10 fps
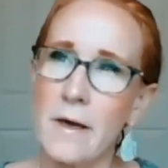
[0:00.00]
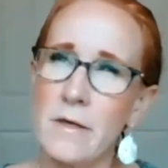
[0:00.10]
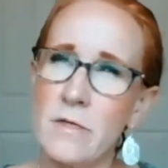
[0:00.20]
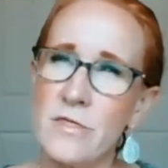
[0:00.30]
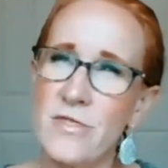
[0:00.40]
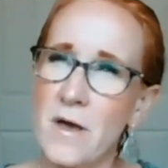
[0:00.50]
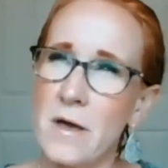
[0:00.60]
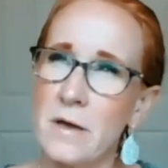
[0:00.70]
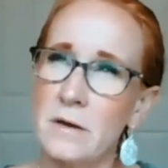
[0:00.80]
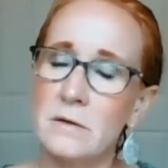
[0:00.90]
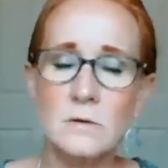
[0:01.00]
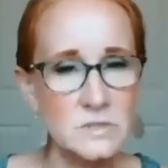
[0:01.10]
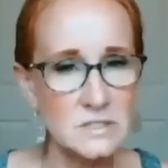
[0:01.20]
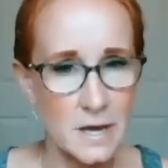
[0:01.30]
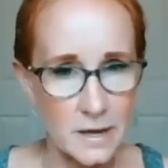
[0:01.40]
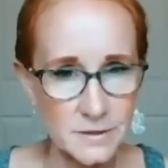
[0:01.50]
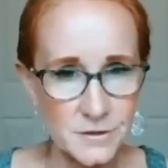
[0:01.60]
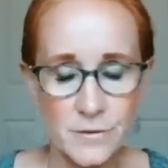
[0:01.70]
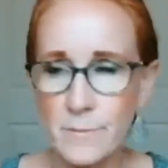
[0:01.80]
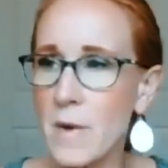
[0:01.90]
And then it was the
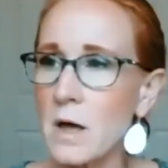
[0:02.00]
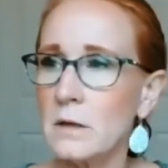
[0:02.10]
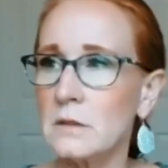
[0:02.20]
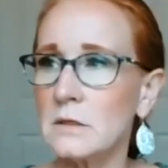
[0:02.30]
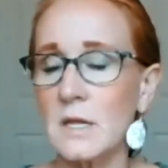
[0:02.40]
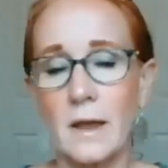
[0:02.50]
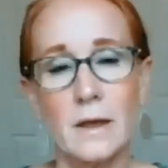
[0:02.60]
end of the month.